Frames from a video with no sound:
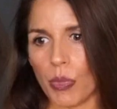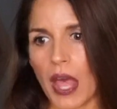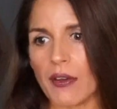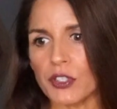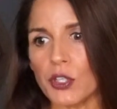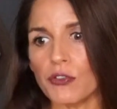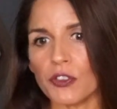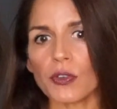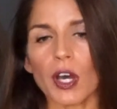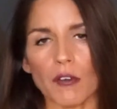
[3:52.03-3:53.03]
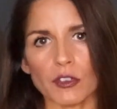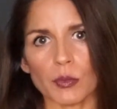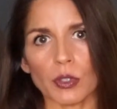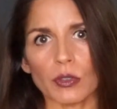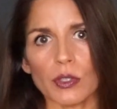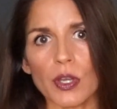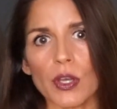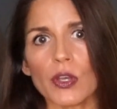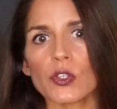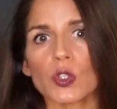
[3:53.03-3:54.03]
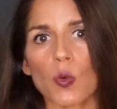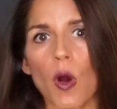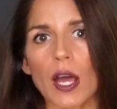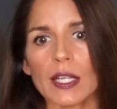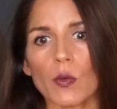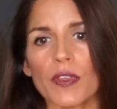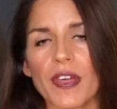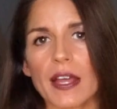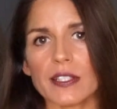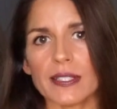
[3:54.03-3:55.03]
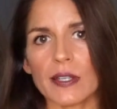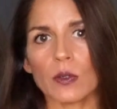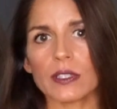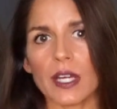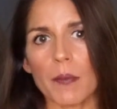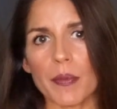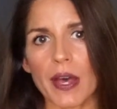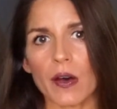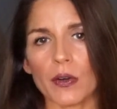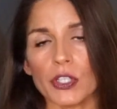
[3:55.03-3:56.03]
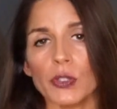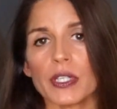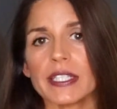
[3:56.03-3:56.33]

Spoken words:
After you feel comfortable squatting with that single dumbbell, you can